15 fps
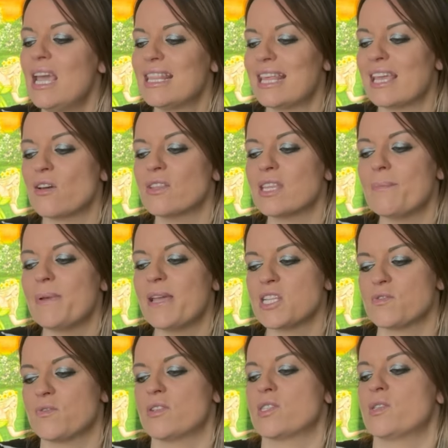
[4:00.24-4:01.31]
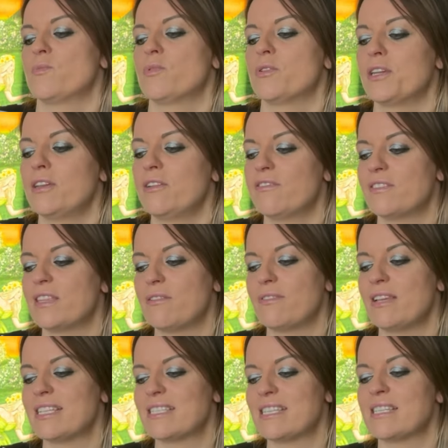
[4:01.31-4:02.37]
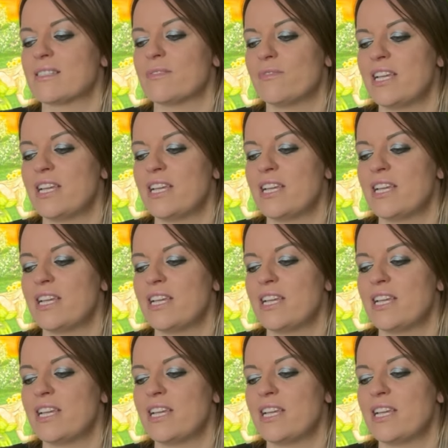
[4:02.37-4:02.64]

They got their pitchforks and proof, their receipts and